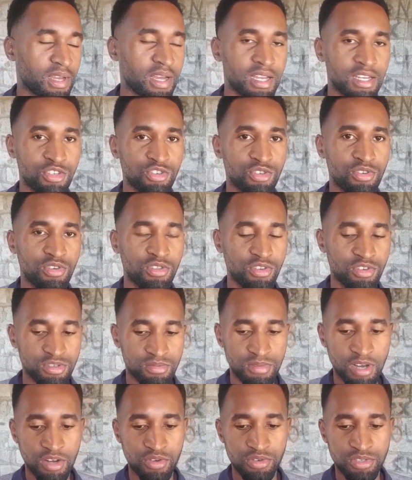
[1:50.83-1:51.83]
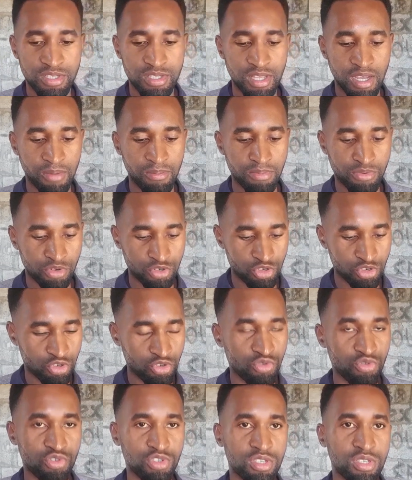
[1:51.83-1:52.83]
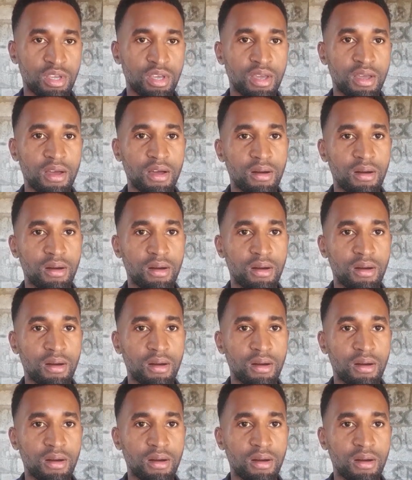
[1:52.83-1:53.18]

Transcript: and those maggots, they produce